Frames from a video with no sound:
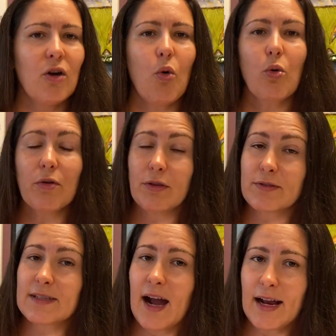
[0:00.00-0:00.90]
or
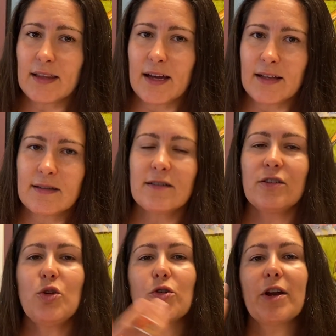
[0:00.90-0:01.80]
those guidelines,
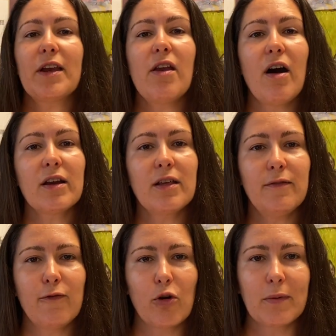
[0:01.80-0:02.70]
you are a
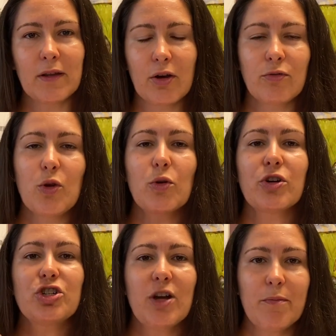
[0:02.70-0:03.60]
non-conforming loan, you are
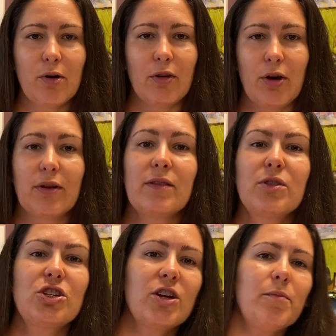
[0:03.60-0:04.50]
a jumbo loan. And
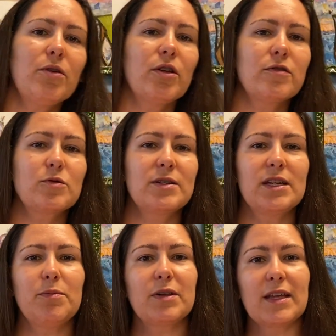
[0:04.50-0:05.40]
the jumbo loans we
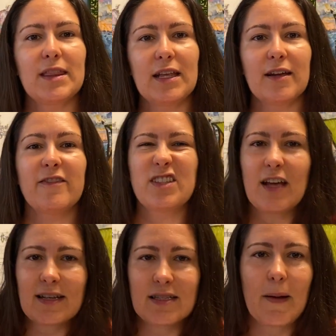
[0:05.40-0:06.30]
typically think of
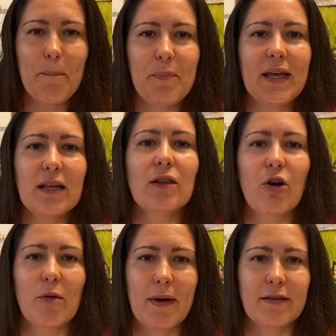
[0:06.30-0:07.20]
as the big
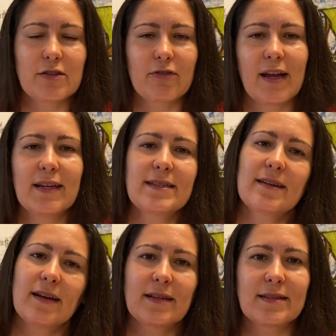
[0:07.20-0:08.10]
loan amounts, right? It's
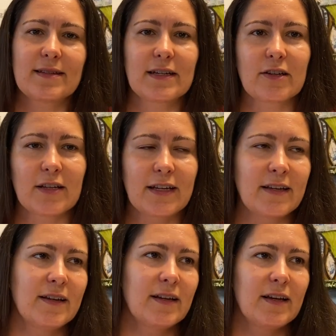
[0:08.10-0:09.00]
not
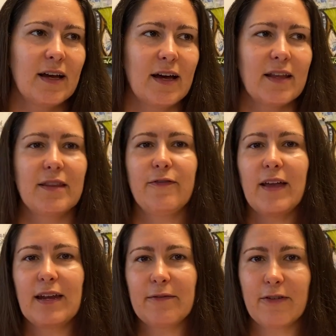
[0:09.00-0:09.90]
necessarily the
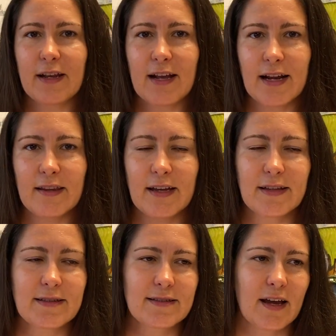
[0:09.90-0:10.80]
Fannie and Freddie
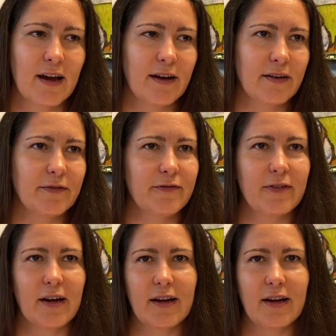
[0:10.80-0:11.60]
guidelines of